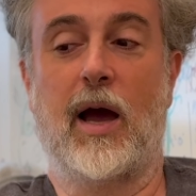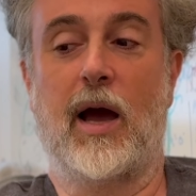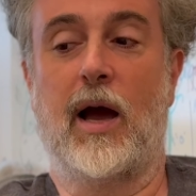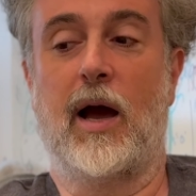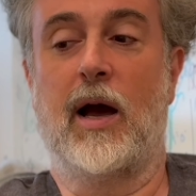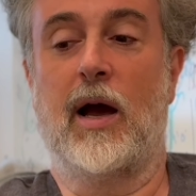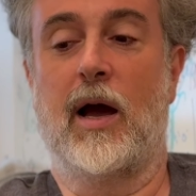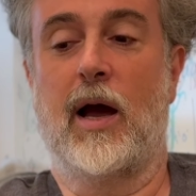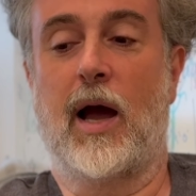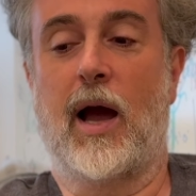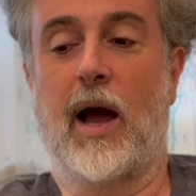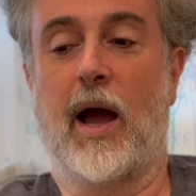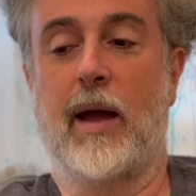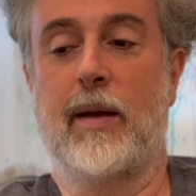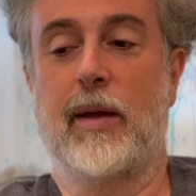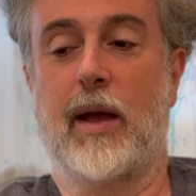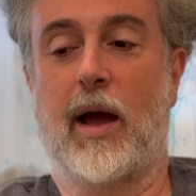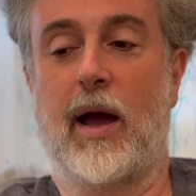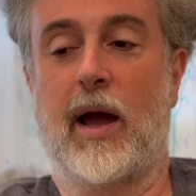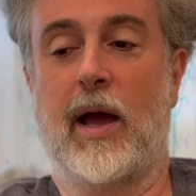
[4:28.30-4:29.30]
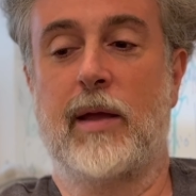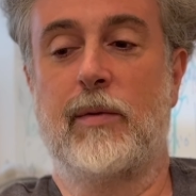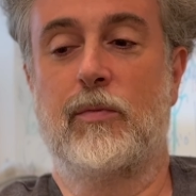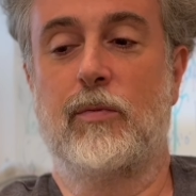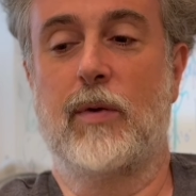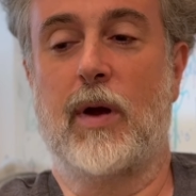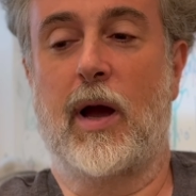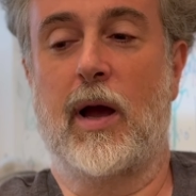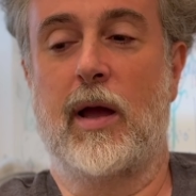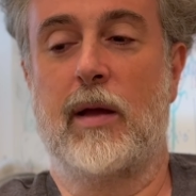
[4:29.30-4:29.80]
uh, I, I,
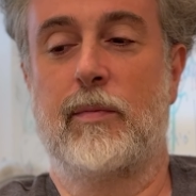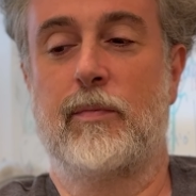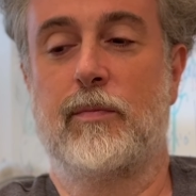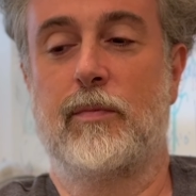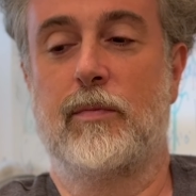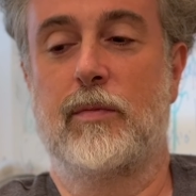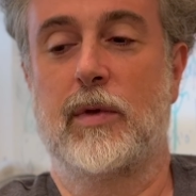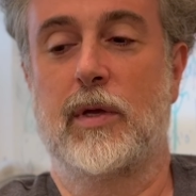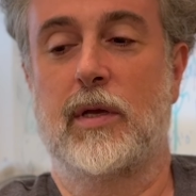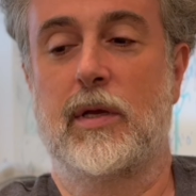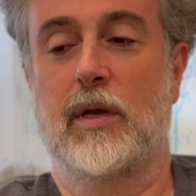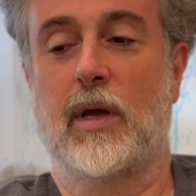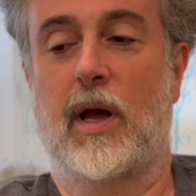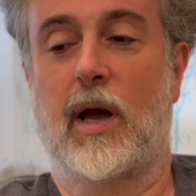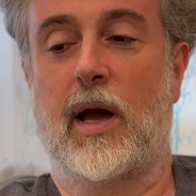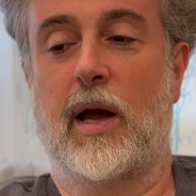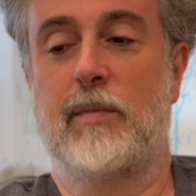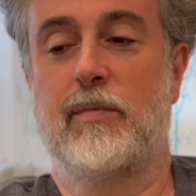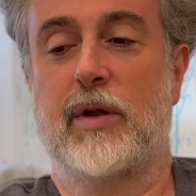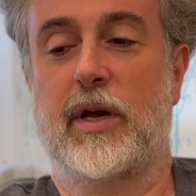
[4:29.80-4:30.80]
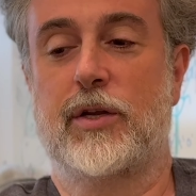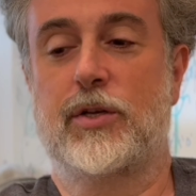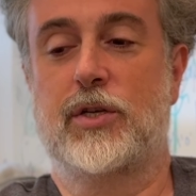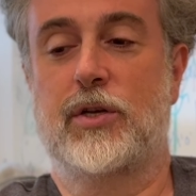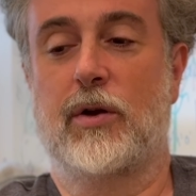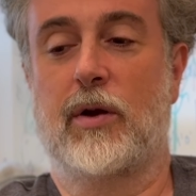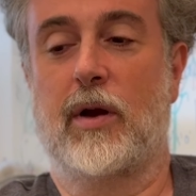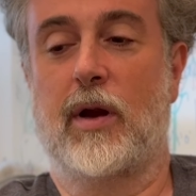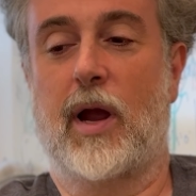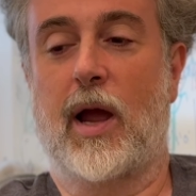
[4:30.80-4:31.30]
I'm, I'm not
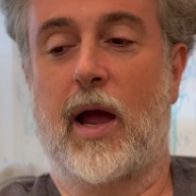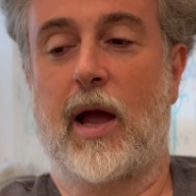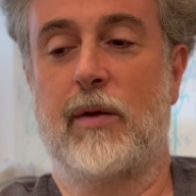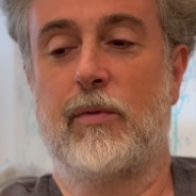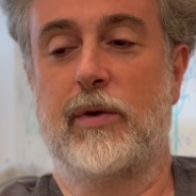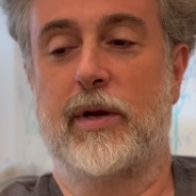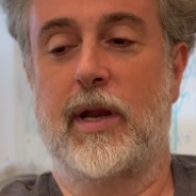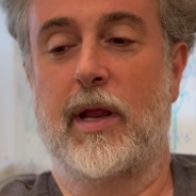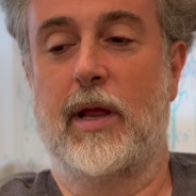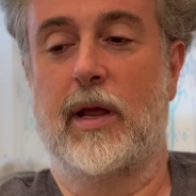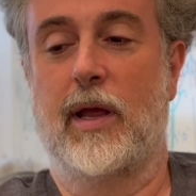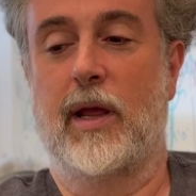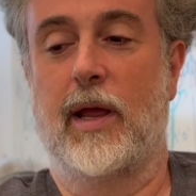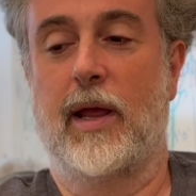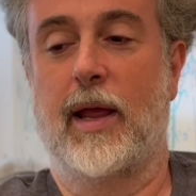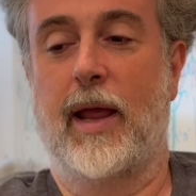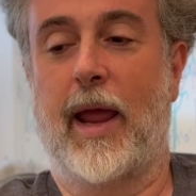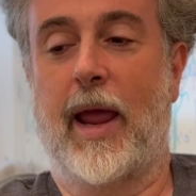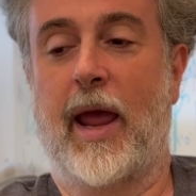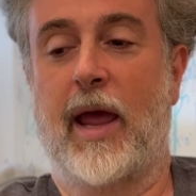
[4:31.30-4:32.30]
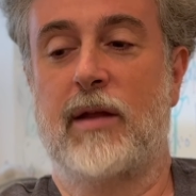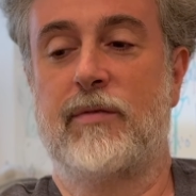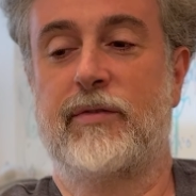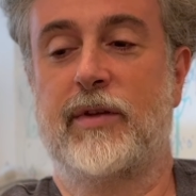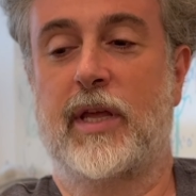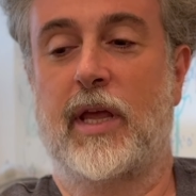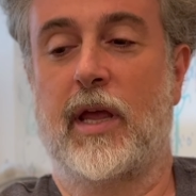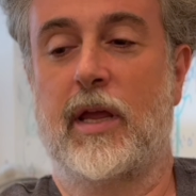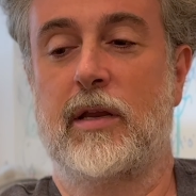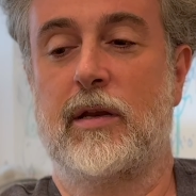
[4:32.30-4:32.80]
sure I would
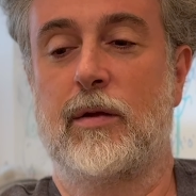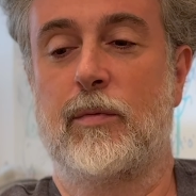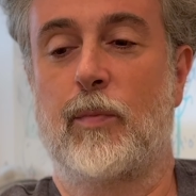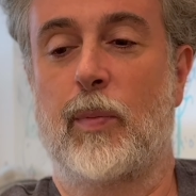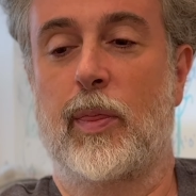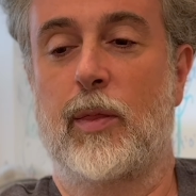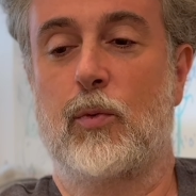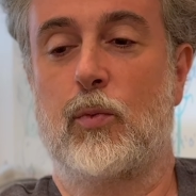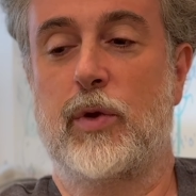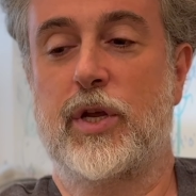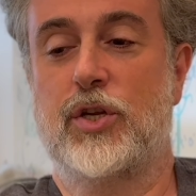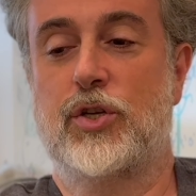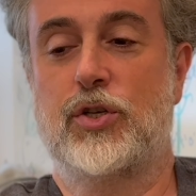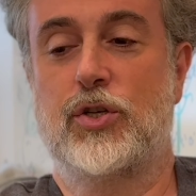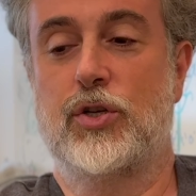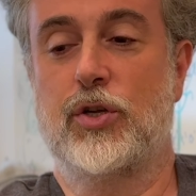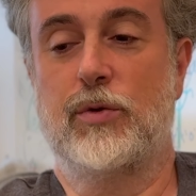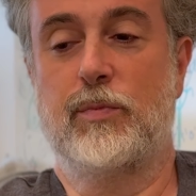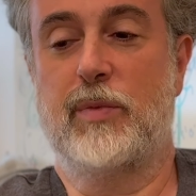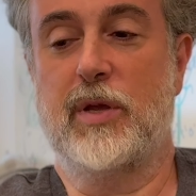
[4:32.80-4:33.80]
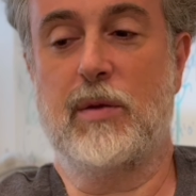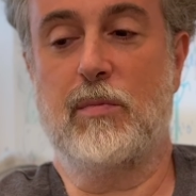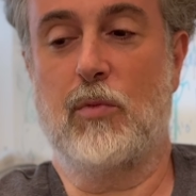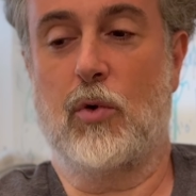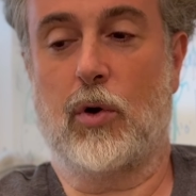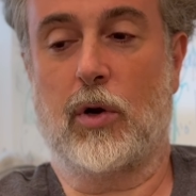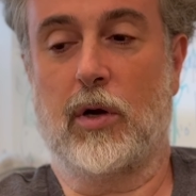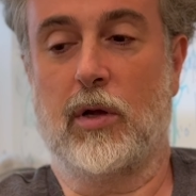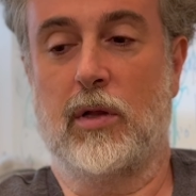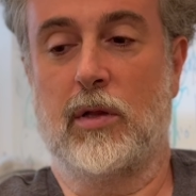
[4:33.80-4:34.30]
advocate we should be
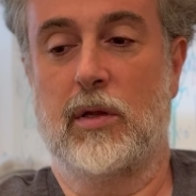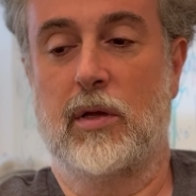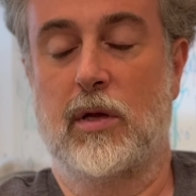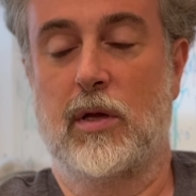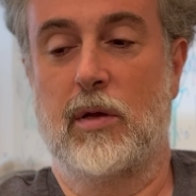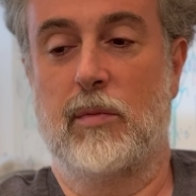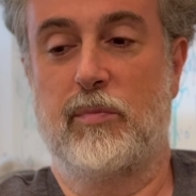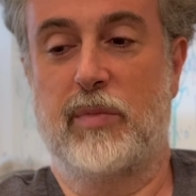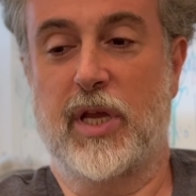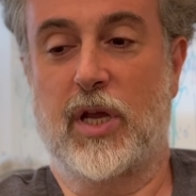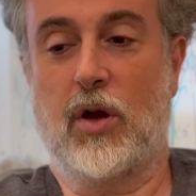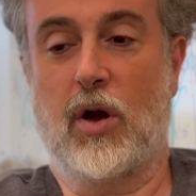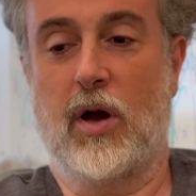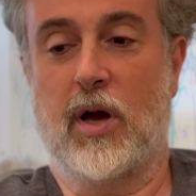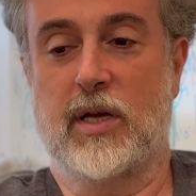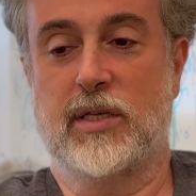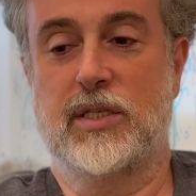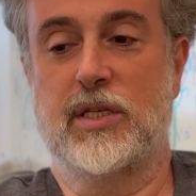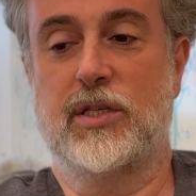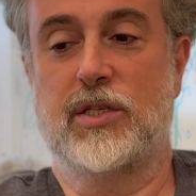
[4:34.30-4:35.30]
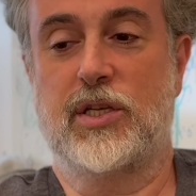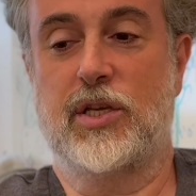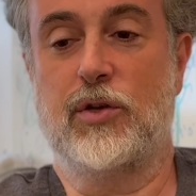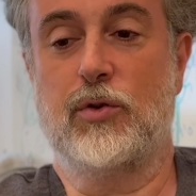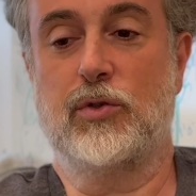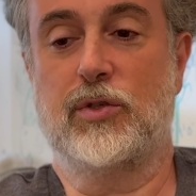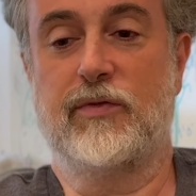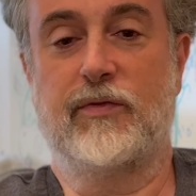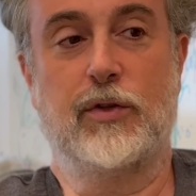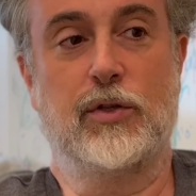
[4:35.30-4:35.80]
moral because it's
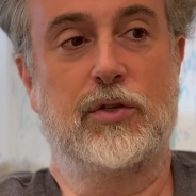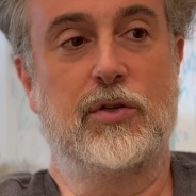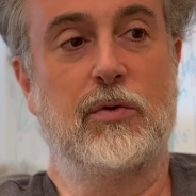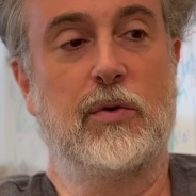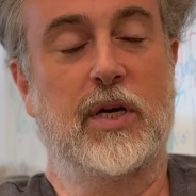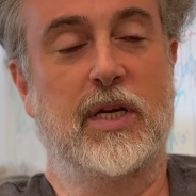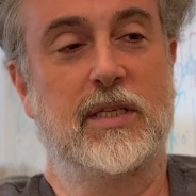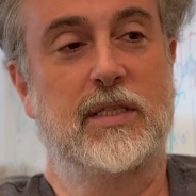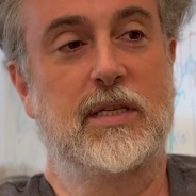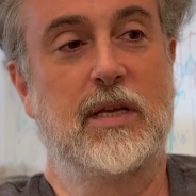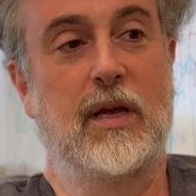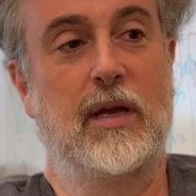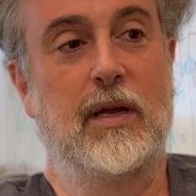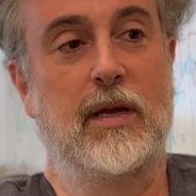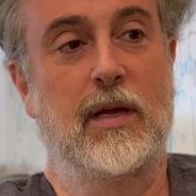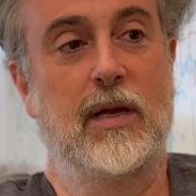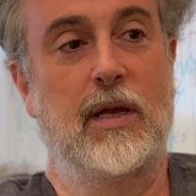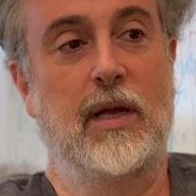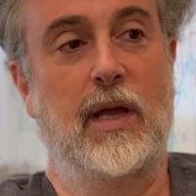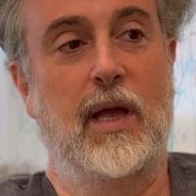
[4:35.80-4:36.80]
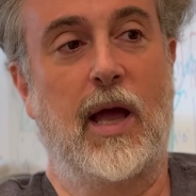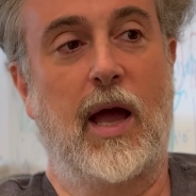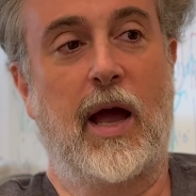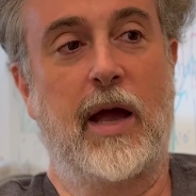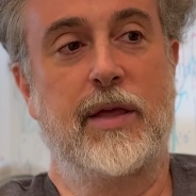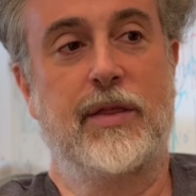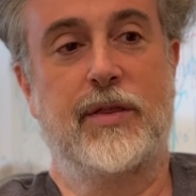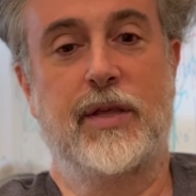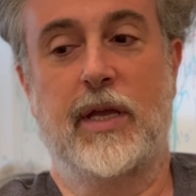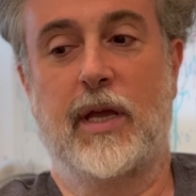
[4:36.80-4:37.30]
useful to us.
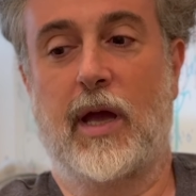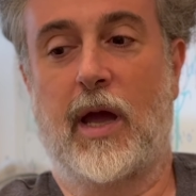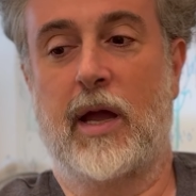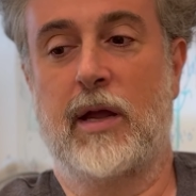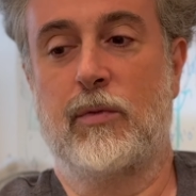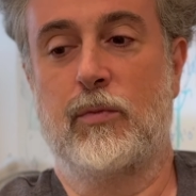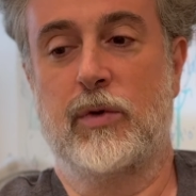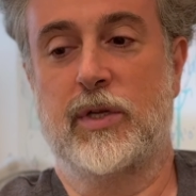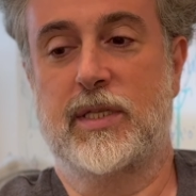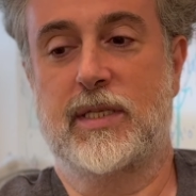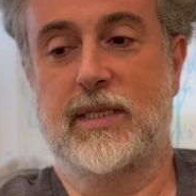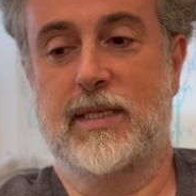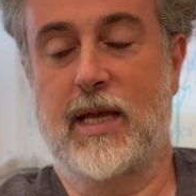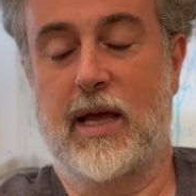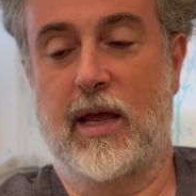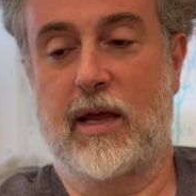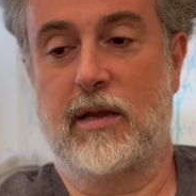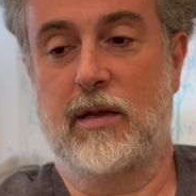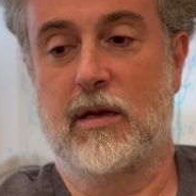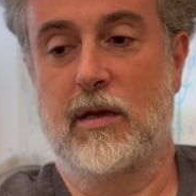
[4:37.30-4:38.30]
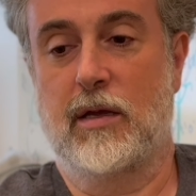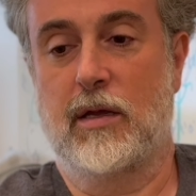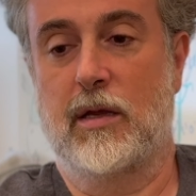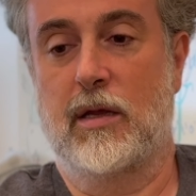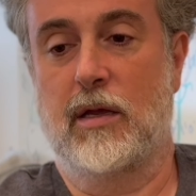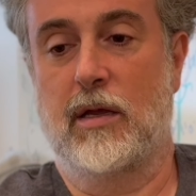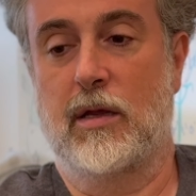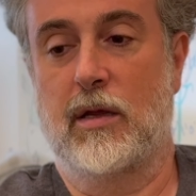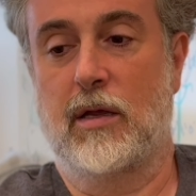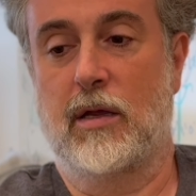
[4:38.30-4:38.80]
I think I would say
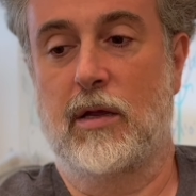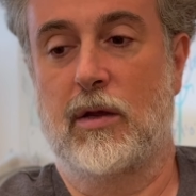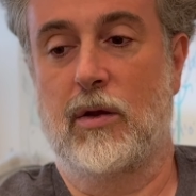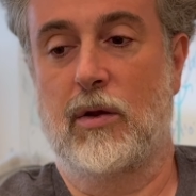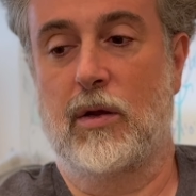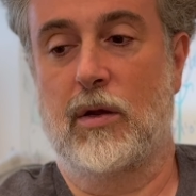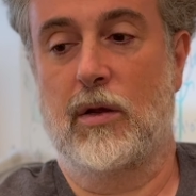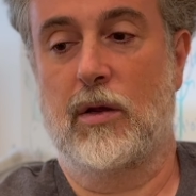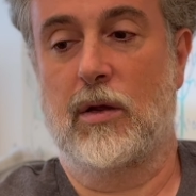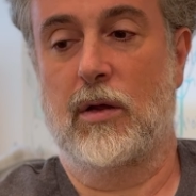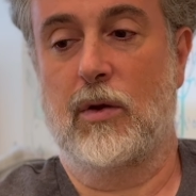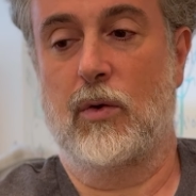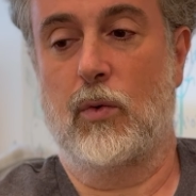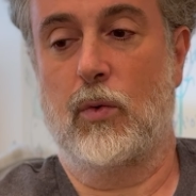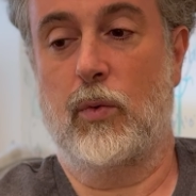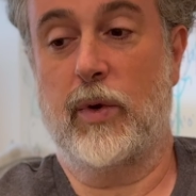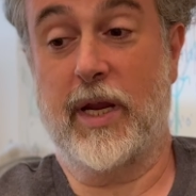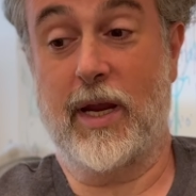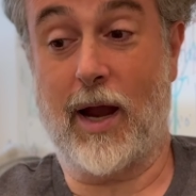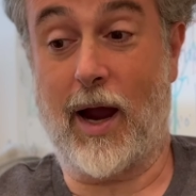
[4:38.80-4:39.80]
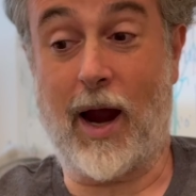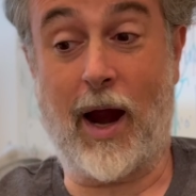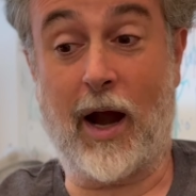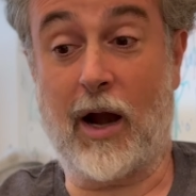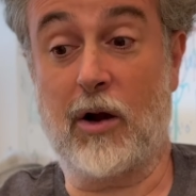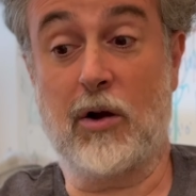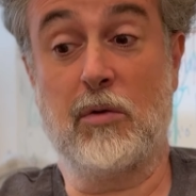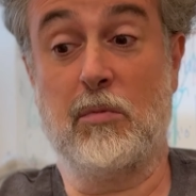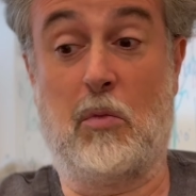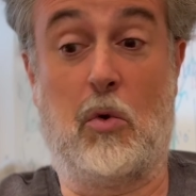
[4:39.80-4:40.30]
we
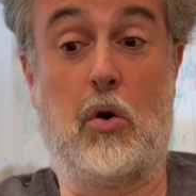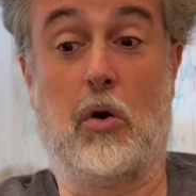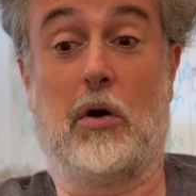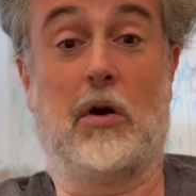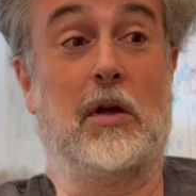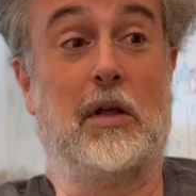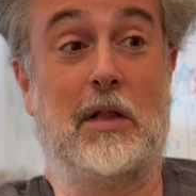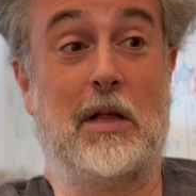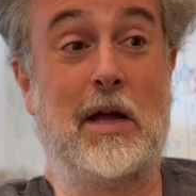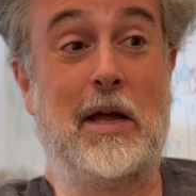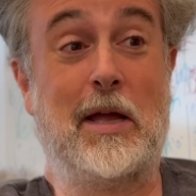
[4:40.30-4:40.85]
are moral